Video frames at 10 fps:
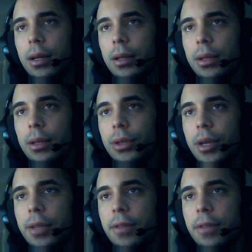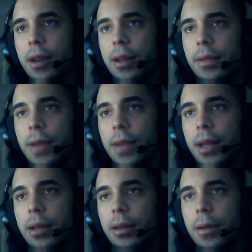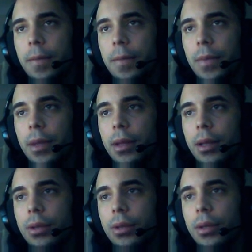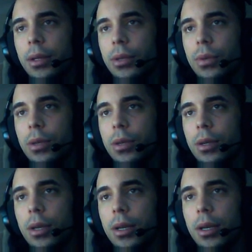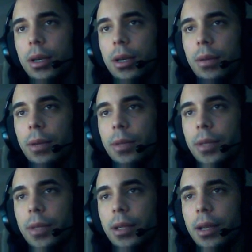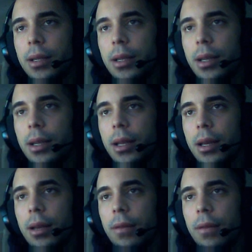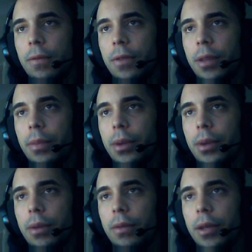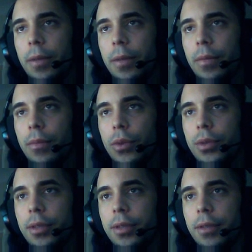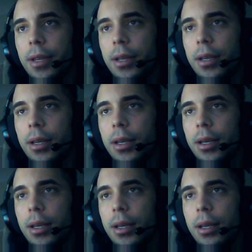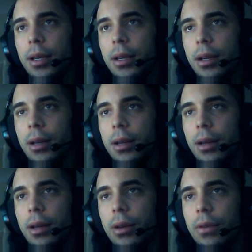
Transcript: This trade is fine, it's valid. Took this one, mitigated it again, flip, lovely. motive here. I could have